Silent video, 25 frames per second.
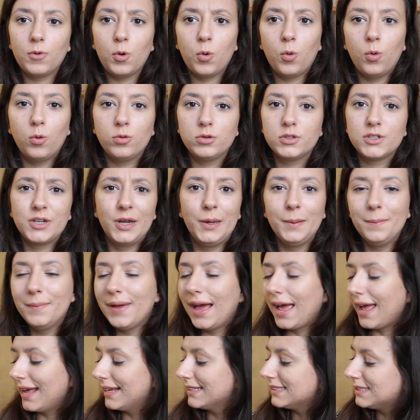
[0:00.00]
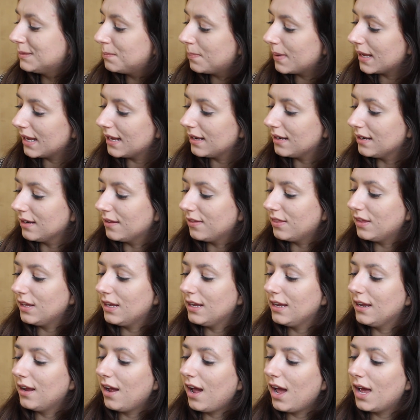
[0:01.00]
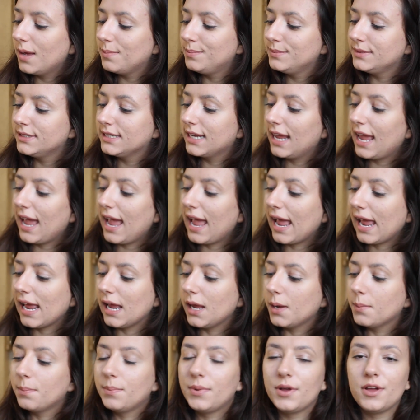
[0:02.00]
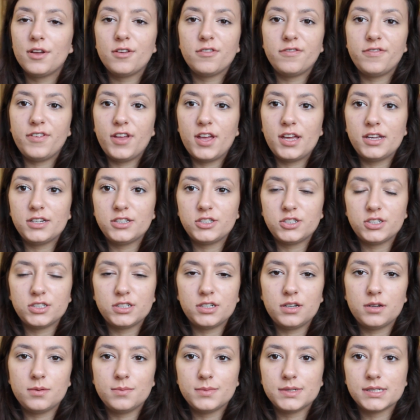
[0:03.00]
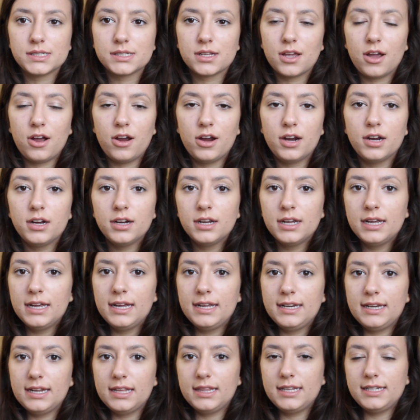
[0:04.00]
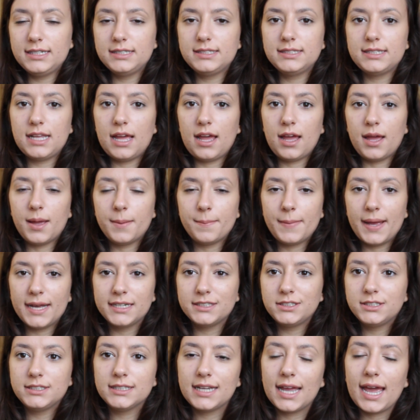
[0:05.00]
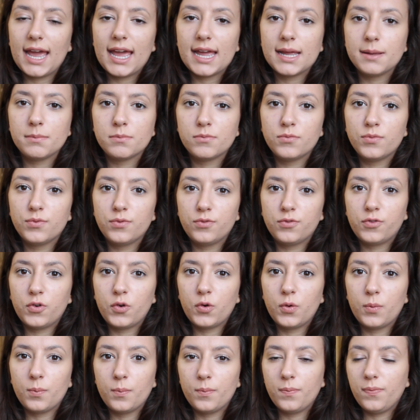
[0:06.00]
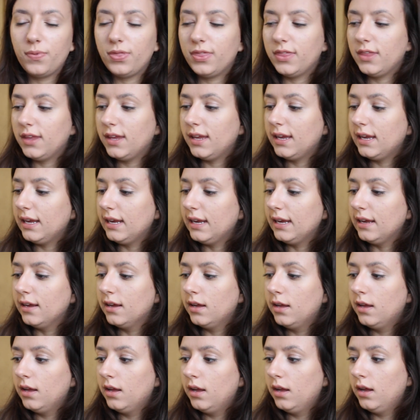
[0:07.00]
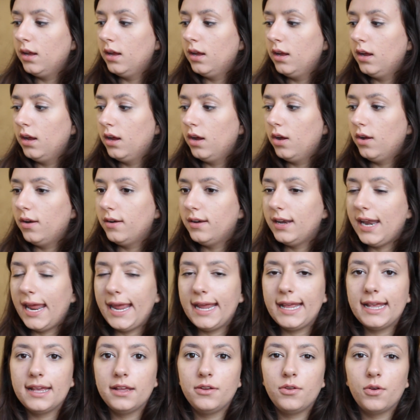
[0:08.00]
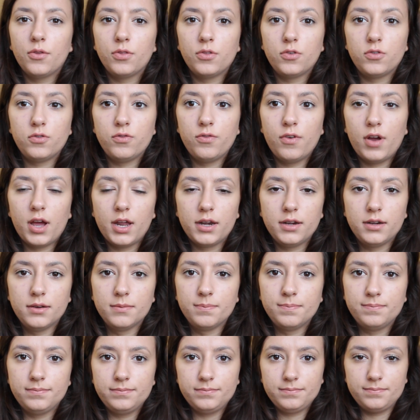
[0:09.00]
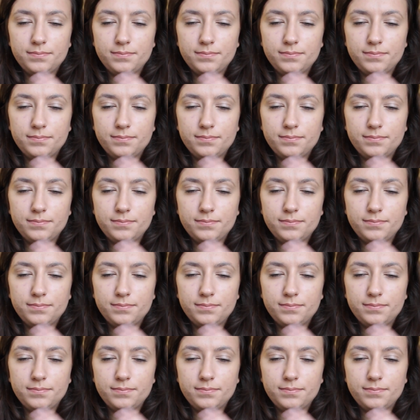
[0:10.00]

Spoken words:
autumn has been the Urban Decay Perversion Mascara. Now this actually came from the Naked on the Run